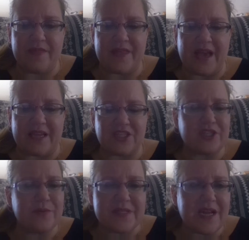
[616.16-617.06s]
That
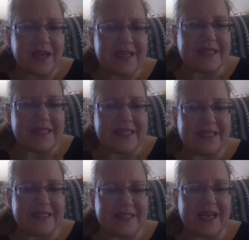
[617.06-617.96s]
she was not going to
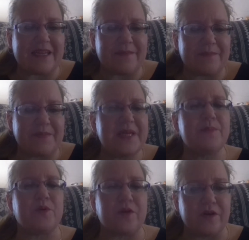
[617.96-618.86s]
let
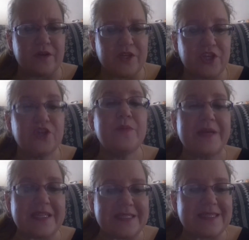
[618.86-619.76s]
people,
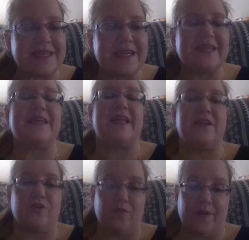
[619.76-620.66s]
humans, get
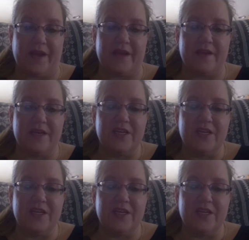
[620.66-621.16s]
in her way.